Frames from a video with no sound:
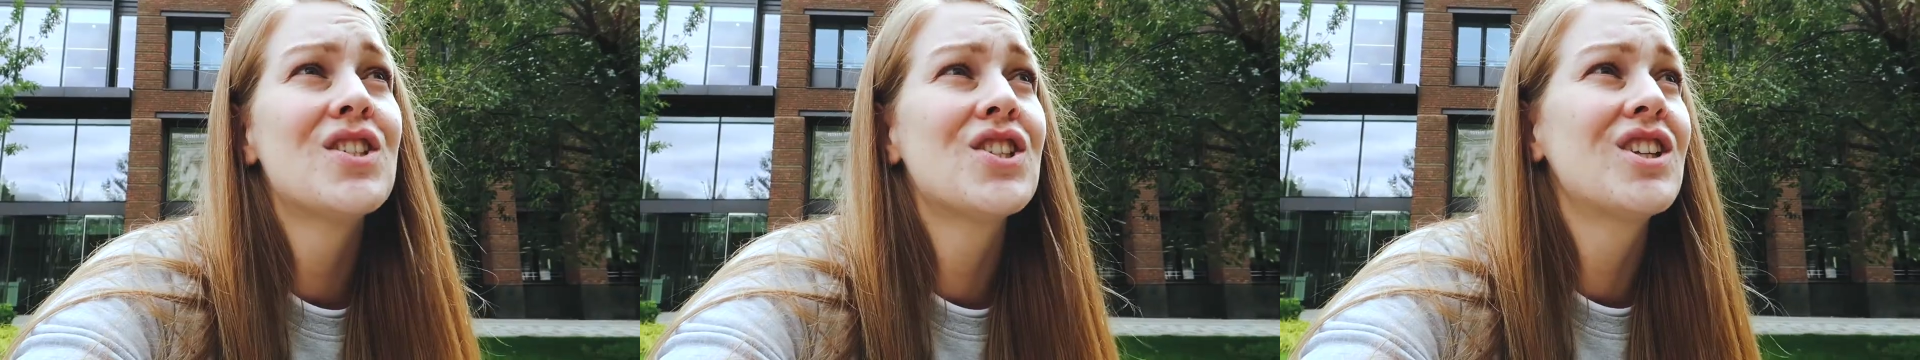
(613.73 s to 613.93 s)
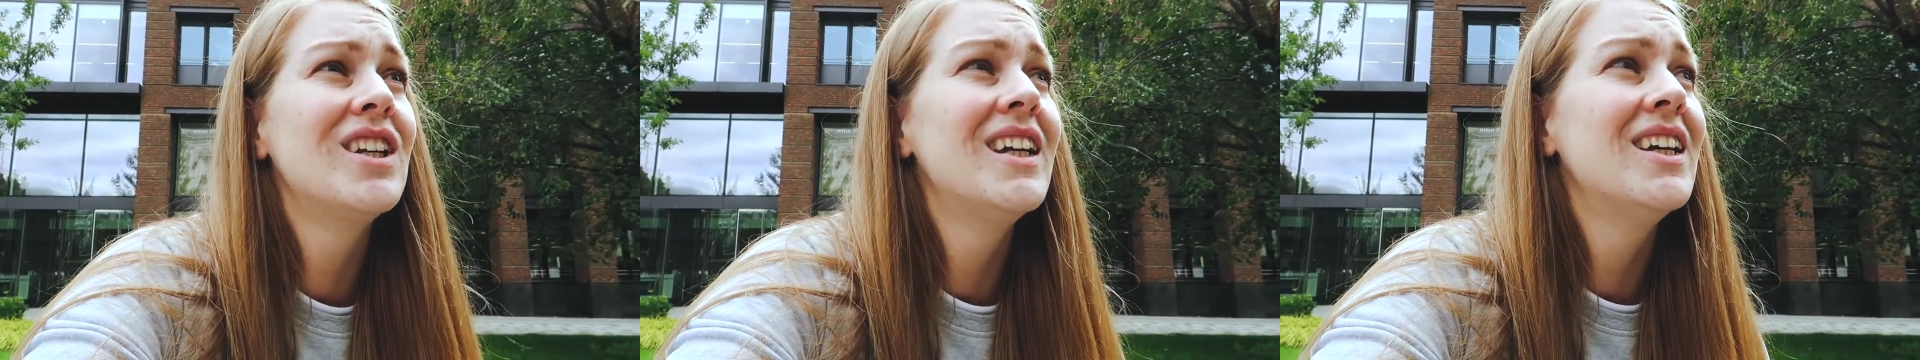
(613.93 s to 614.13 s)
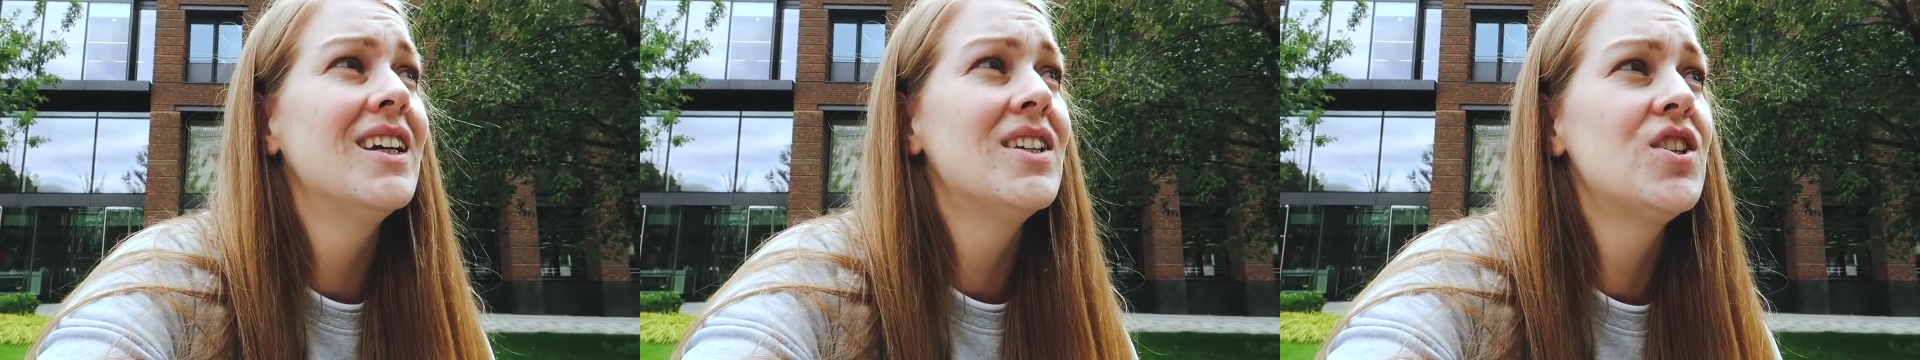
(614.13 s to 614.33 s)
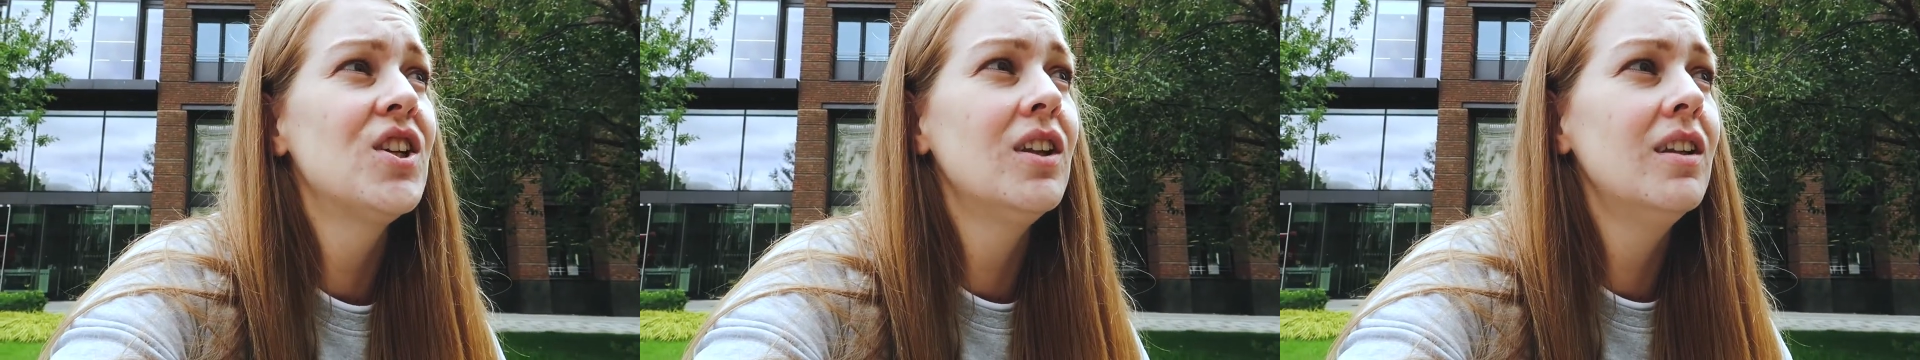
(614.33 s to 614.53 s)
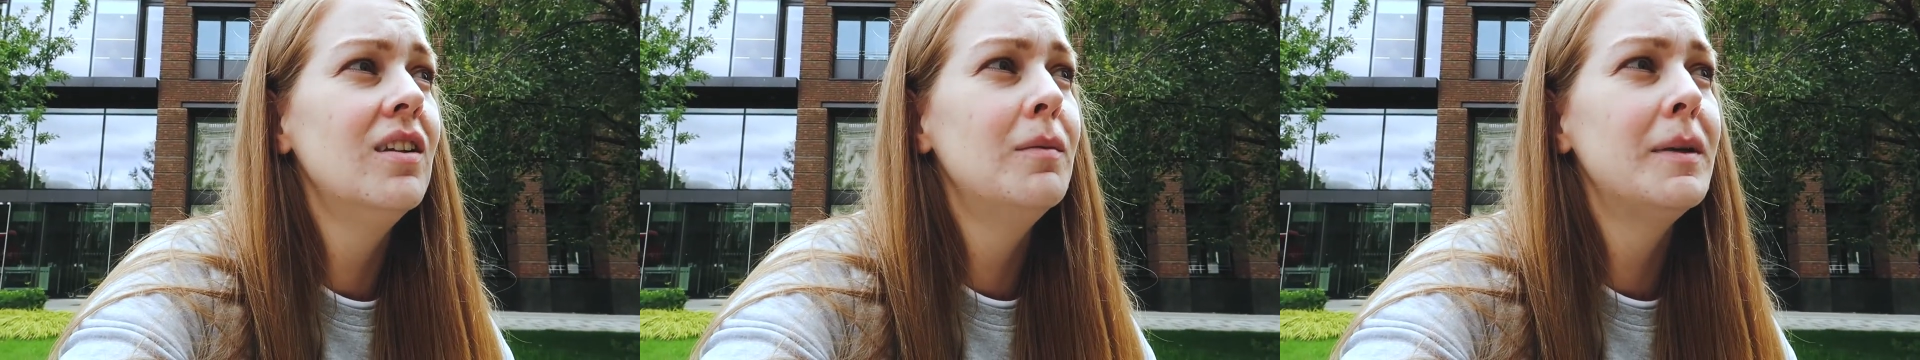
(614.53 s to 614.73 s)
Just going to
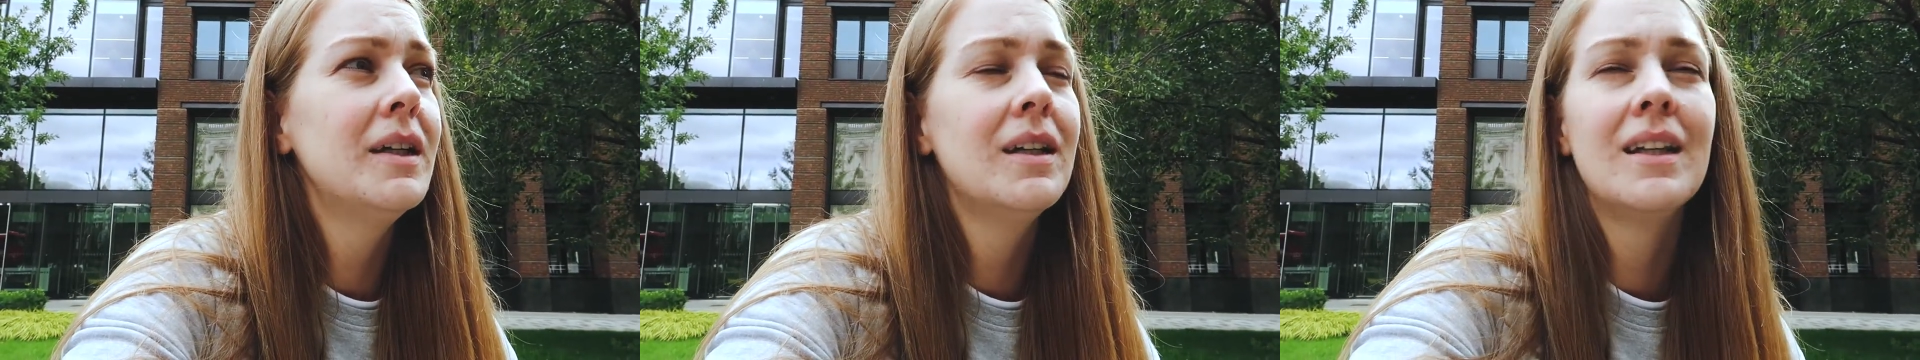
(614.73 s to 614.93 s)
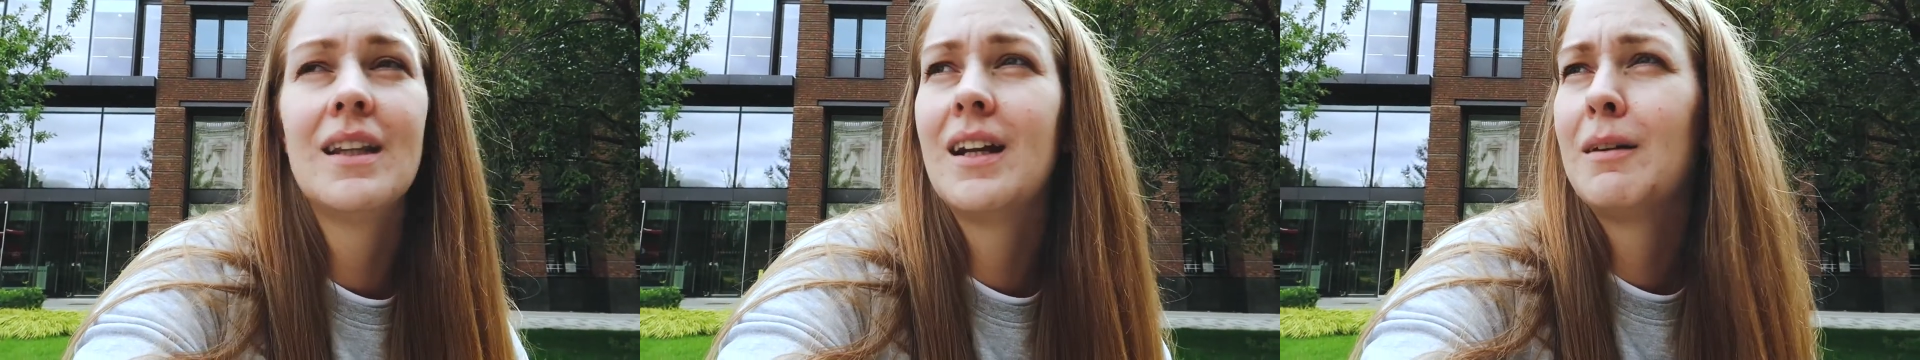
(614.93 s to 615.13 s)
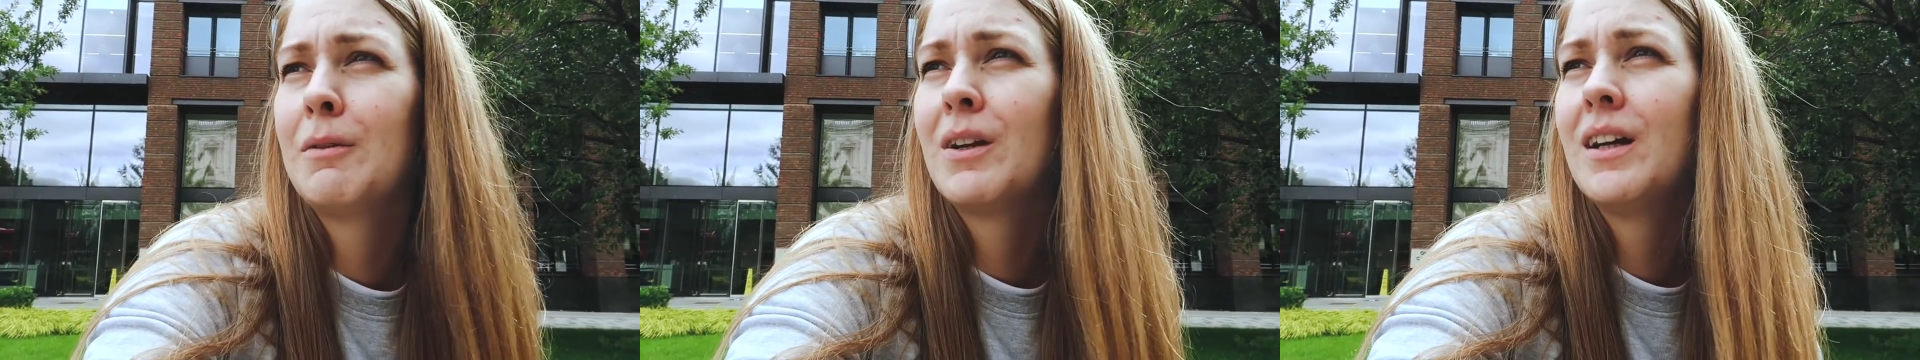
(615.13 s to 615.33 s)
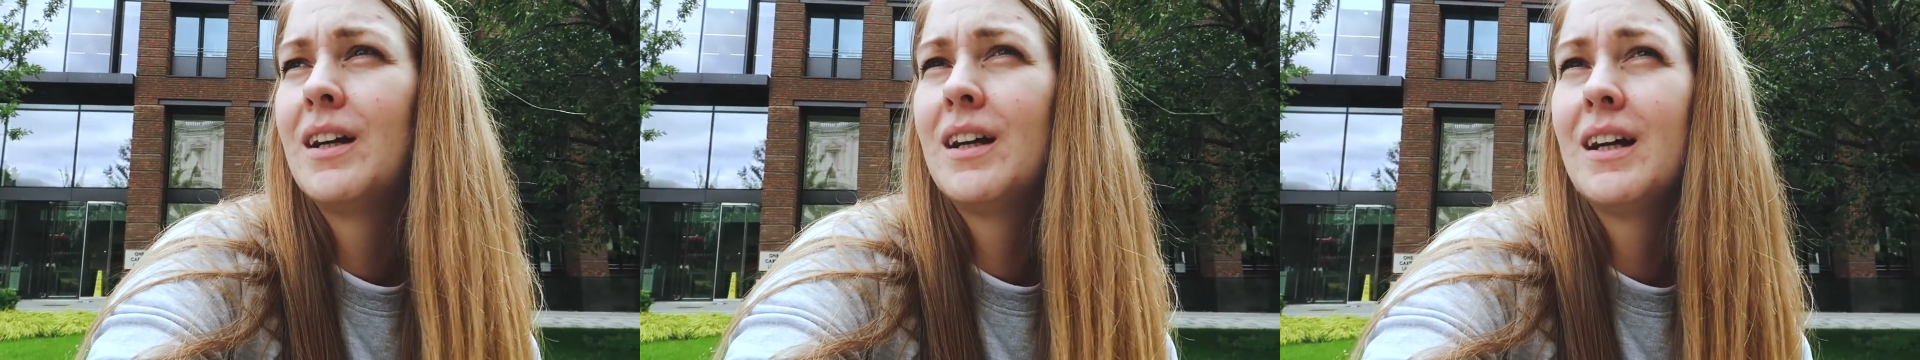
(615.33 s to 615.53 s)
chill a little bit and then I'm going